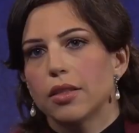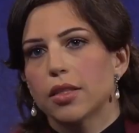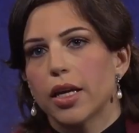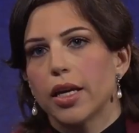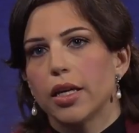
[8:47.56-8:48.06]

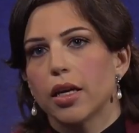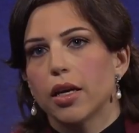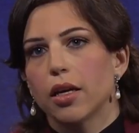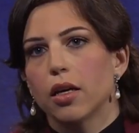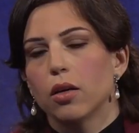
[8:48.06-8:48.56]
say
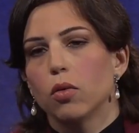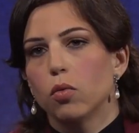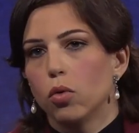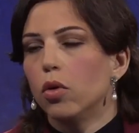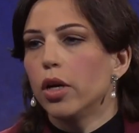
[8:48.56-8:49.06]

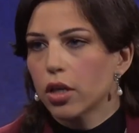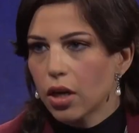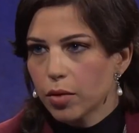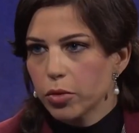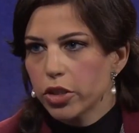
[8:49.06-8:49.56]
war and
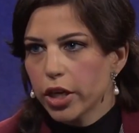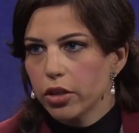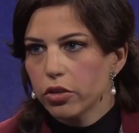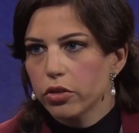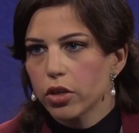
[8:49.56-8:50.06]
climate
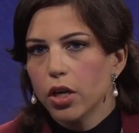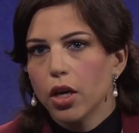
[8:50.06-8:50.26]
change.